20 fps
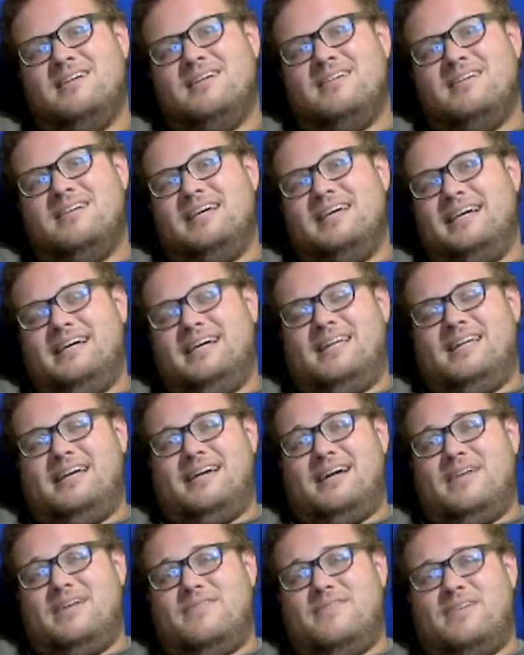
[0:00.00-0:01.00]
Yeah,
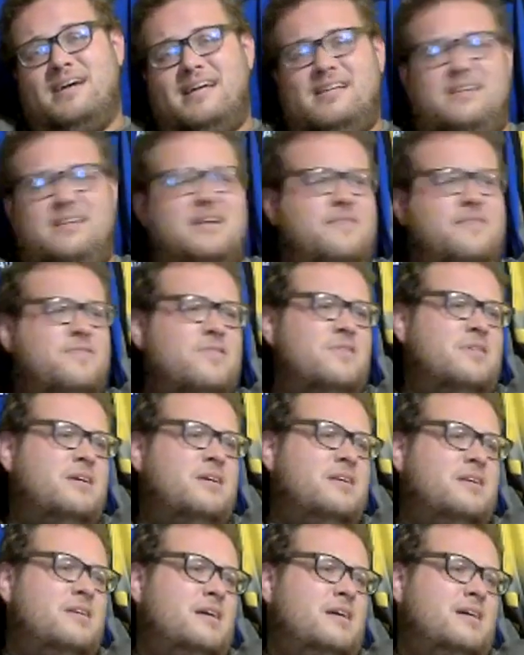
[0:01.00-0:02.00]
like I've gotten different,
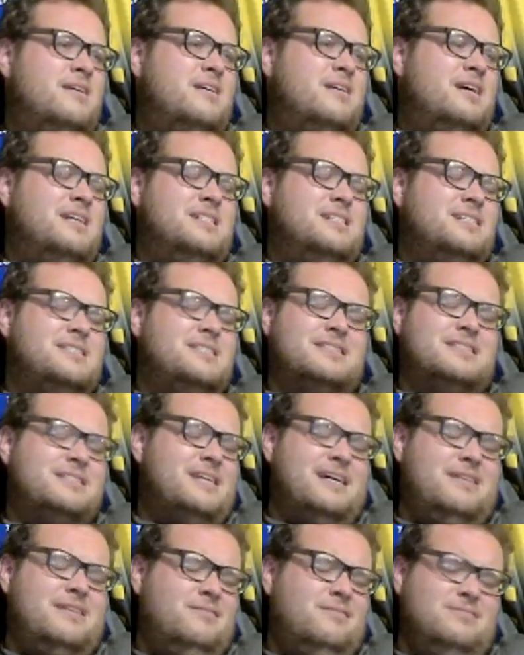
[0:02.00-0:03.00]
and like I just,
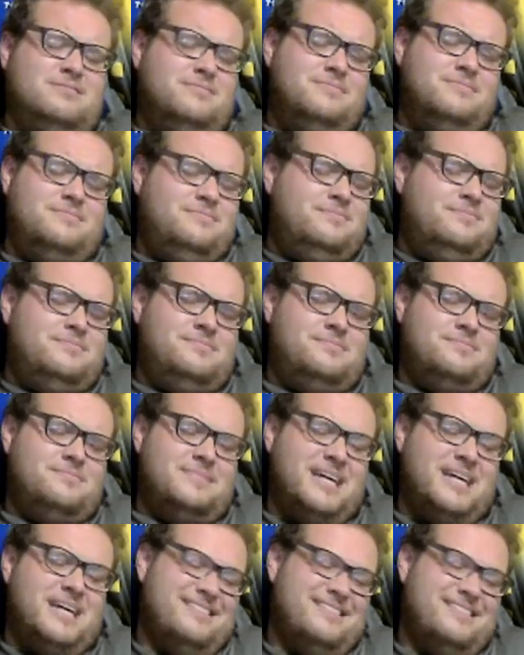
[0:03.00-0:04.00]
I don't,
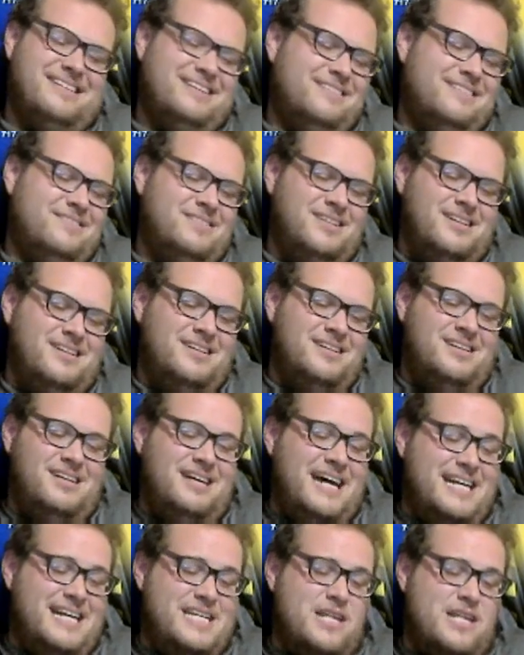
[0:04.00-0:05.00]
I don't know.
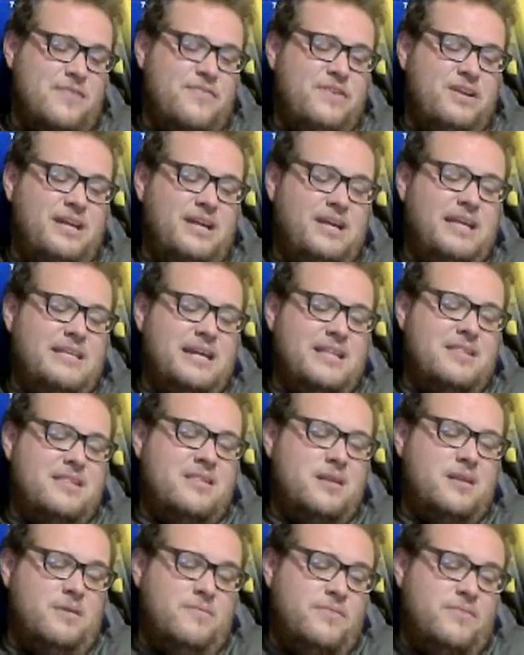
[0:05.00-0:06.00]
I just feel like that's
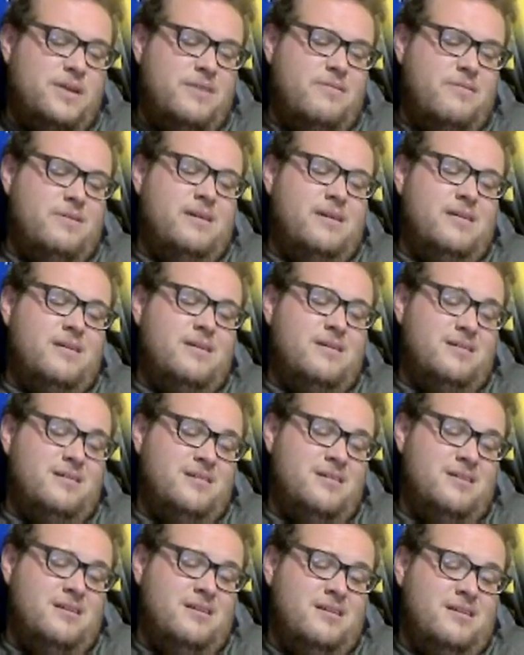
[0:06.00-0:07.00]
something
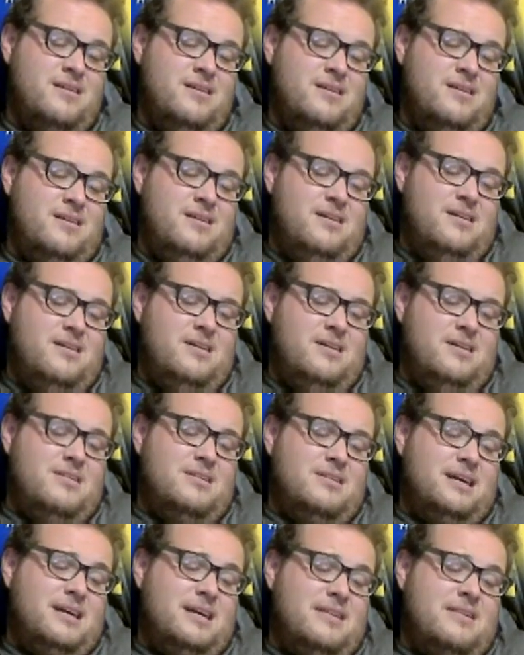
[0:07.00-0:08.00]
where,
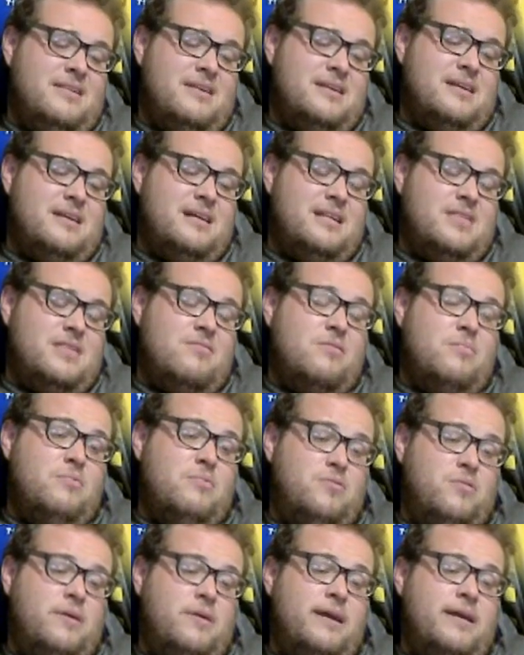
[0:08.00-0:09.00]
unless it got to a
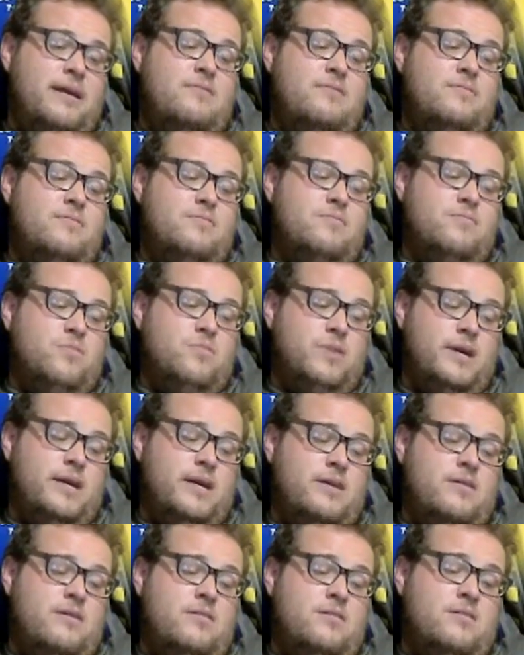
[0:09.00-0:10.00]
point
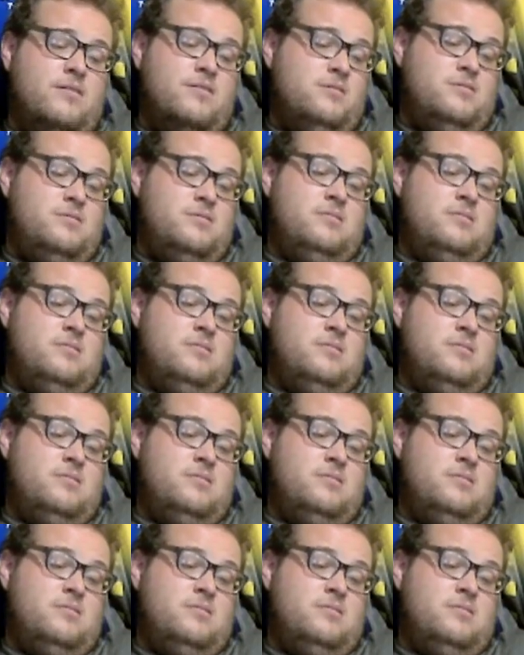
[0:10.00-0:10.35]
where